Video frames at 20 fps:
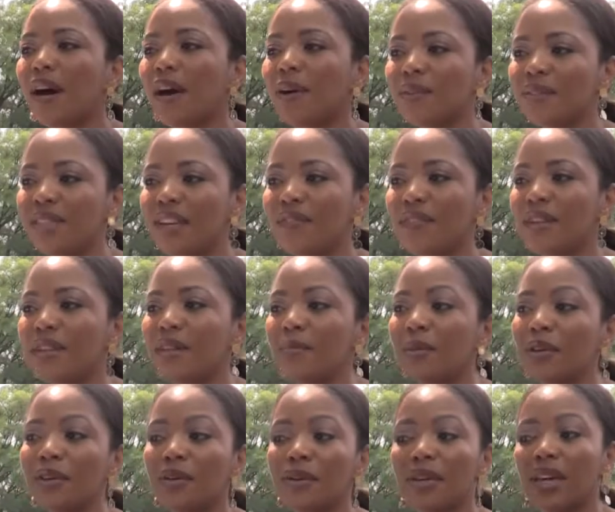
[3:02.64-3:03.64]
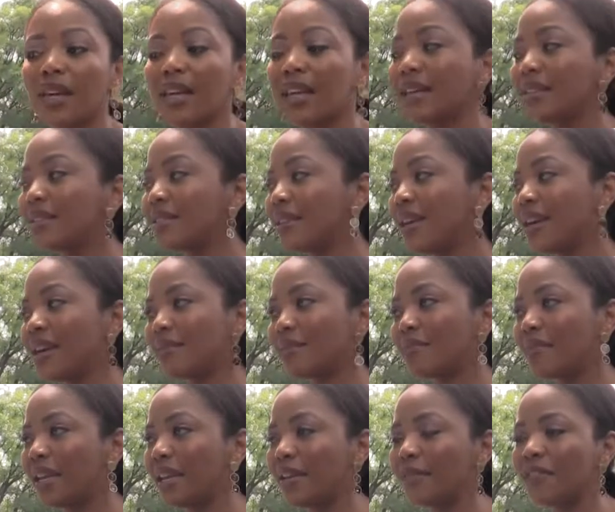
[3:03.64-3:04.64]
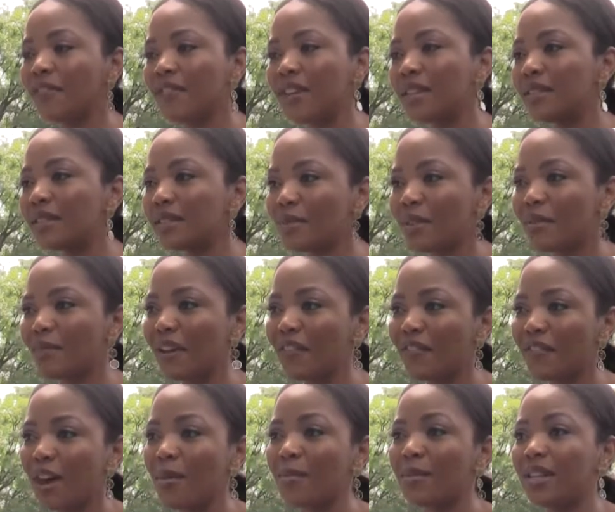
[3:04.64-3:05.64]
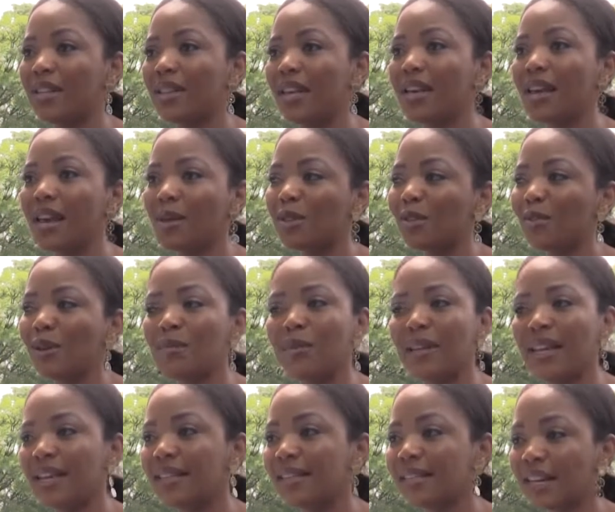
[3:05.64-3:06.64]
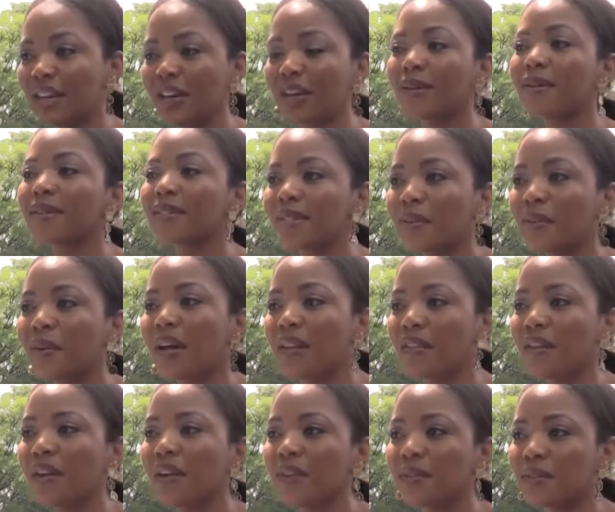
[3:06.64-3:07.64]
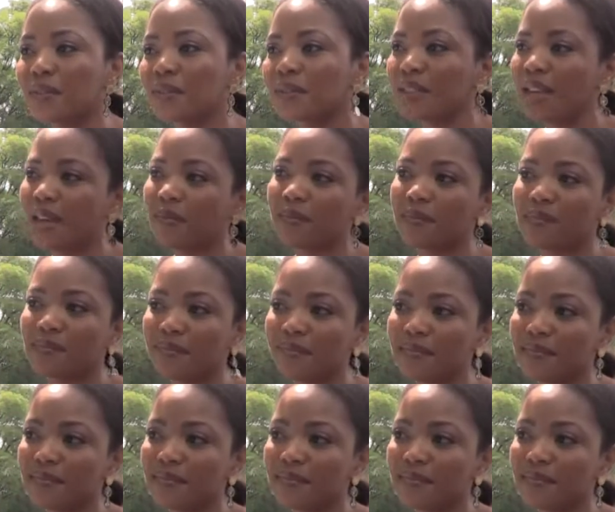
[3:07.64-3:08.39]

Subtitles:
I'll definitely be cooking. Last year I made a feast with my family. They came to my place. I cooked. So I think I'll do the same.